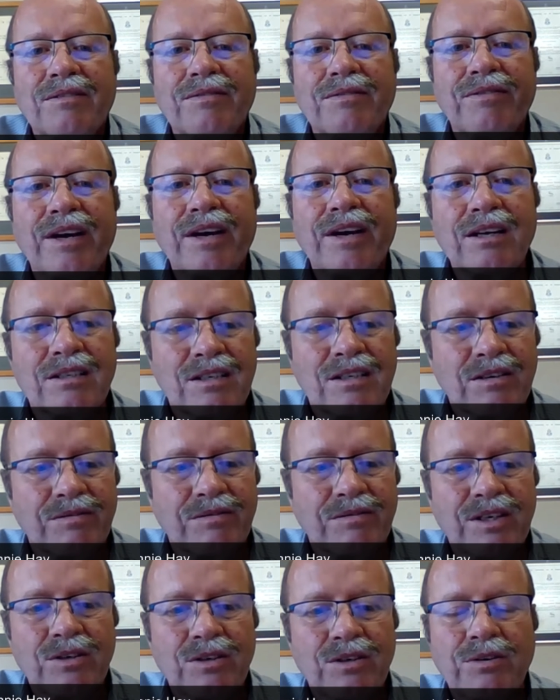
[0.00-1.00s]
in the Faculty
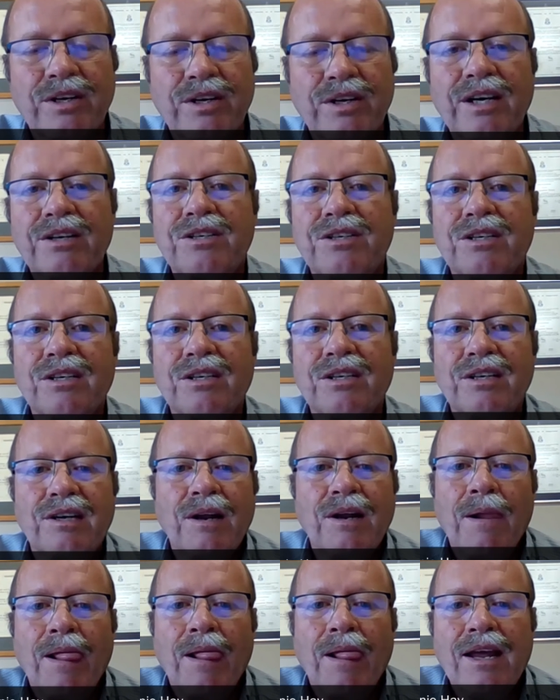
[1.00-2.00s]
of
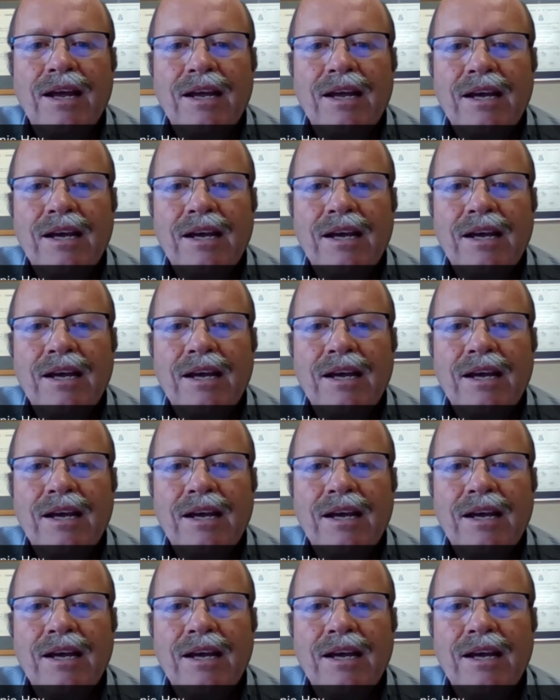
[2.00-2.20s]
Education,